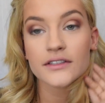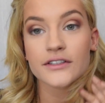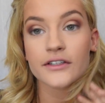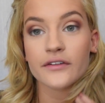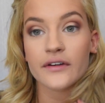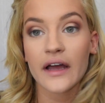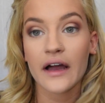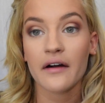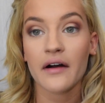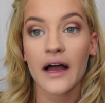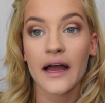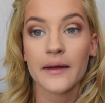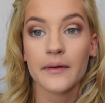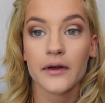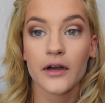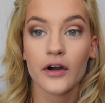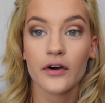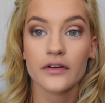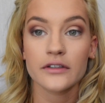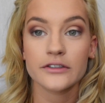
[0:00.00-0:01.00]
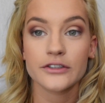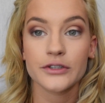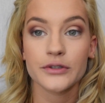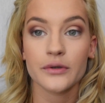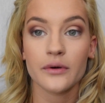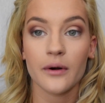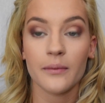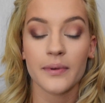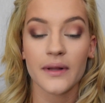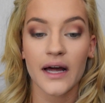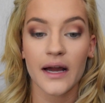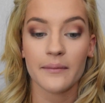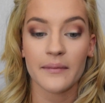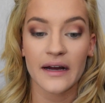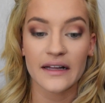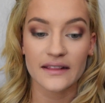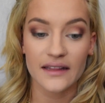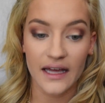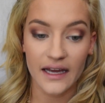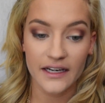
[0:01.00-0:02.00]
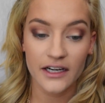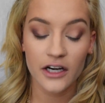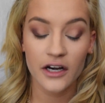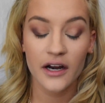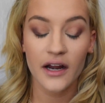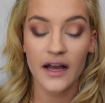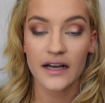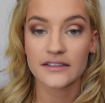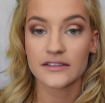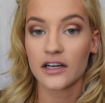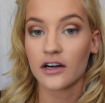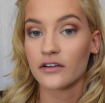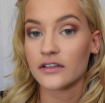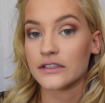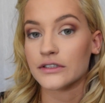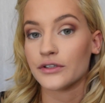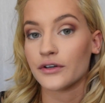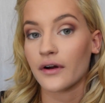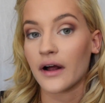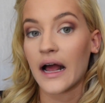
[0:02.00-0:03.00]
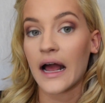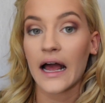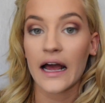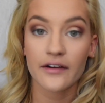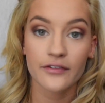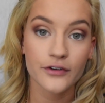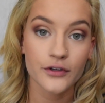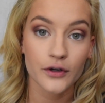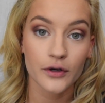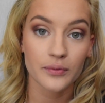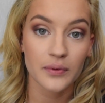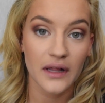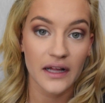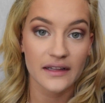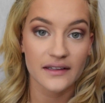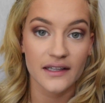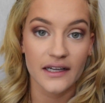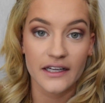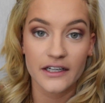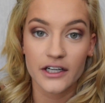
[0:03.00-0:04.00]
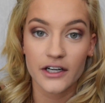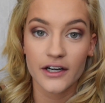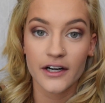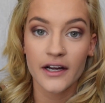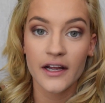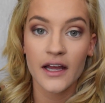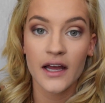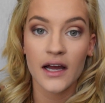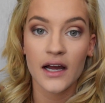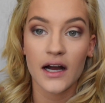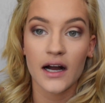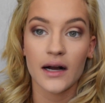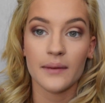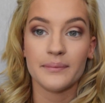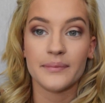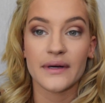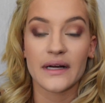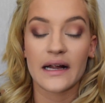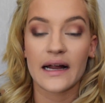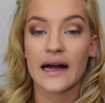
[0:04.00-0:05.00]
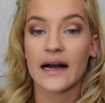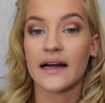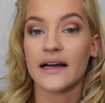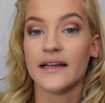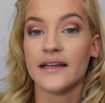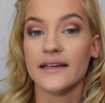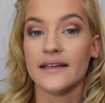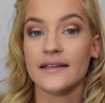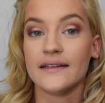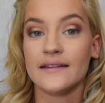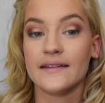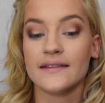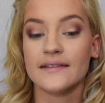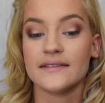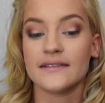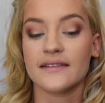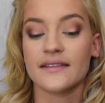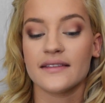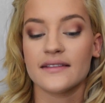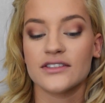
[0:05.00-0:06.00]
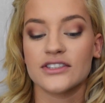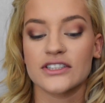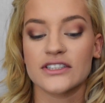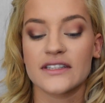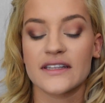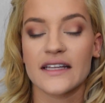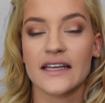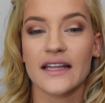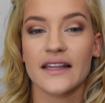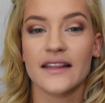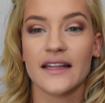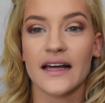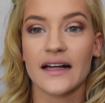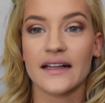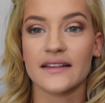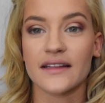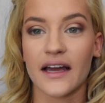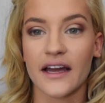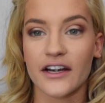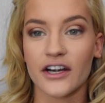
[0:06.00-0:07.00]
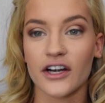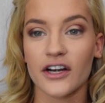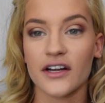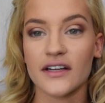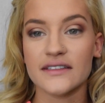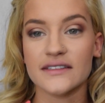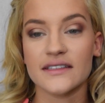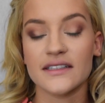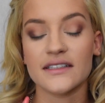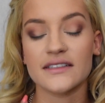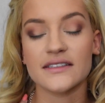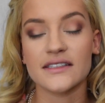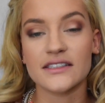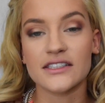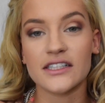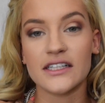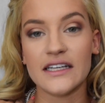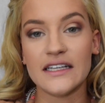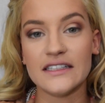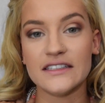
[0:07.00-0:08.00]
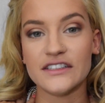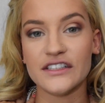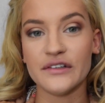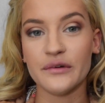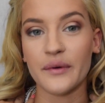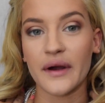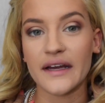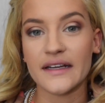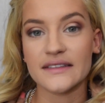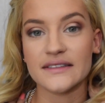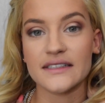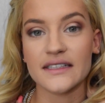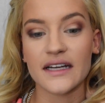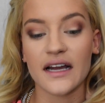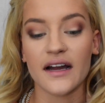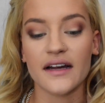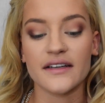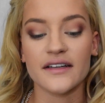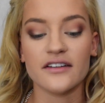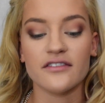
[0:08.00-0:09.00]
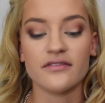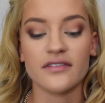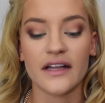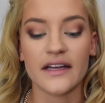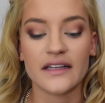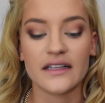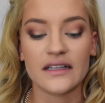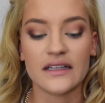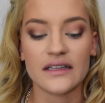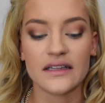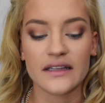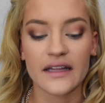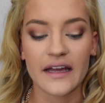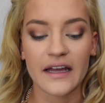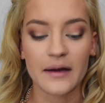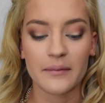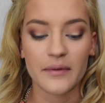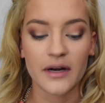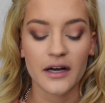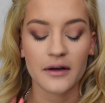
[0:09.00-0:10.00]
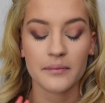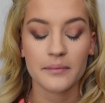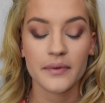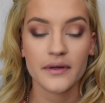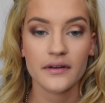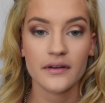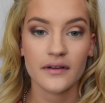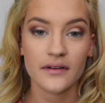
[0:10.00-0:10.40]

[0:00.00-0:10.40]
So now I'm going to apply my liner. As always, you don't have to apply liner, but I just think that liner is such an easy way to kind of like glam up